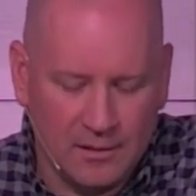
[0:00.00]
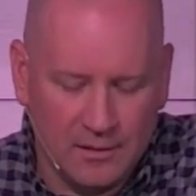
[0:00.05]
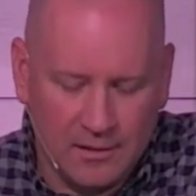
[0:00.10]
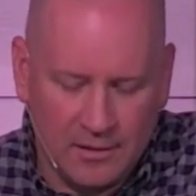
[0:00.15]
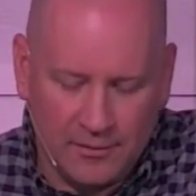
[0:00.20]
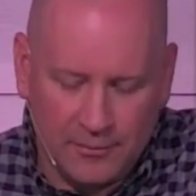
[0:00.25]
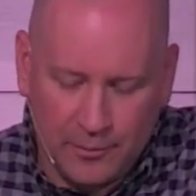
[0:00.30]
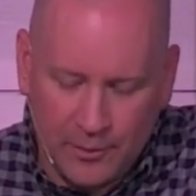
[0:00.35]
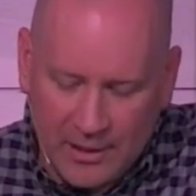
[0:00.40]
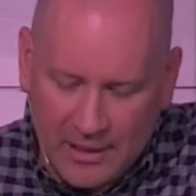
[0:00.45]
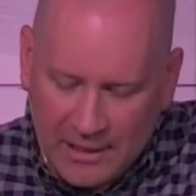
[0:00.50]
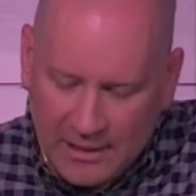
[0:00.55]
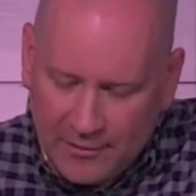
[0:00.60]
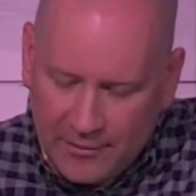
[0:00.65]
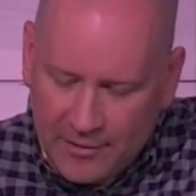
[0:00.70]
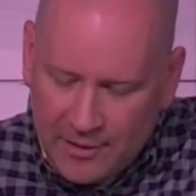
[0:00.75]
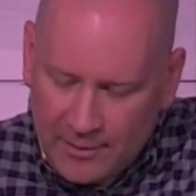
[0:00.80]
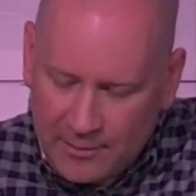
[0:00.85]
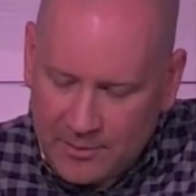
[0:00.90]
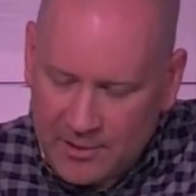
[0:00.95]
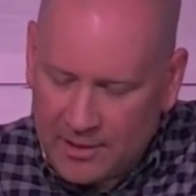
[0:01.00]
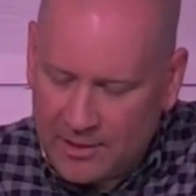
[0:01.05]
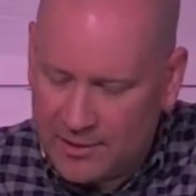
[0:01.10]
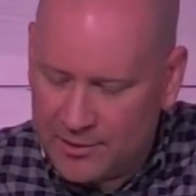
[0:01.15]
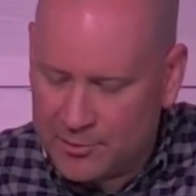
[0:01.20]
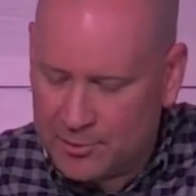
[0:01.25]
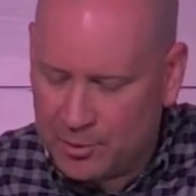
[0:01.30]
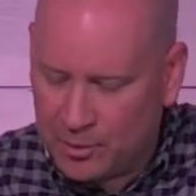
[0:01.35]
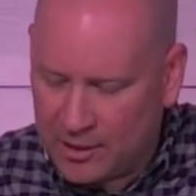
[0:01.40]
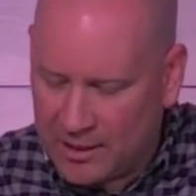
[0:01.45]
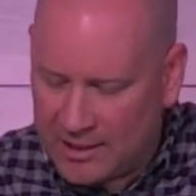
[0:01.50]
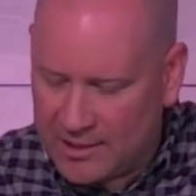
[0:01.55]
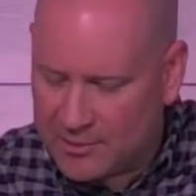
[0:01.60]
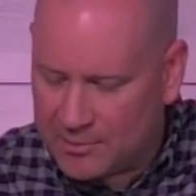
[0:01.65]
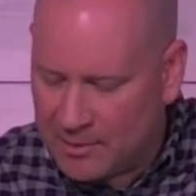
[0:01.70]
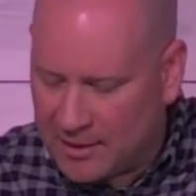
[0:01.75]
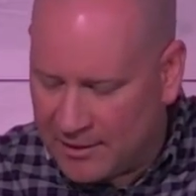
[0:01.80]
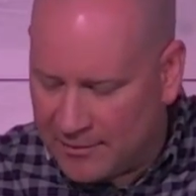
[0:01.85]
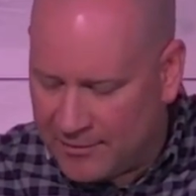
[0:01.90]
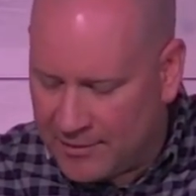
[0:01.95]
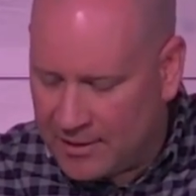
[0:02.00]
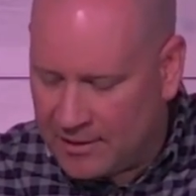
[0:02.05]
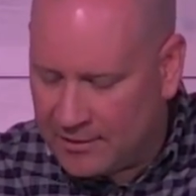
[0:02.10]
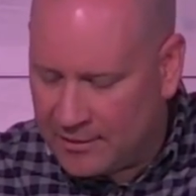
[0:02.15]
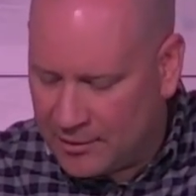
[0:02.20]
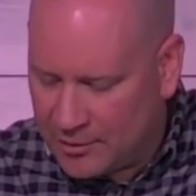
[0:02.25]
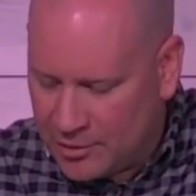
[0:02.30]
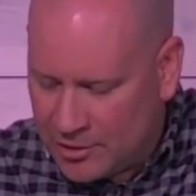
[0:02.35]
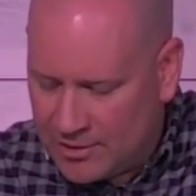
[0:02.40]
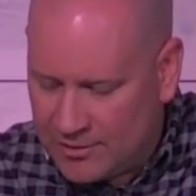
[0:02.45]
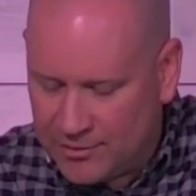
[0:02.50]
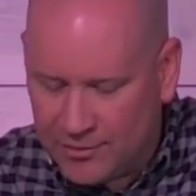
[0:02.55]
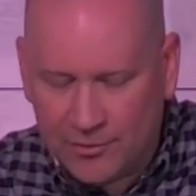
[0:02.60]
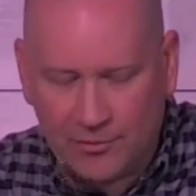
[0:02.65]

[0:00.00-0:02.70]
If we have come to this place by faith in Jesus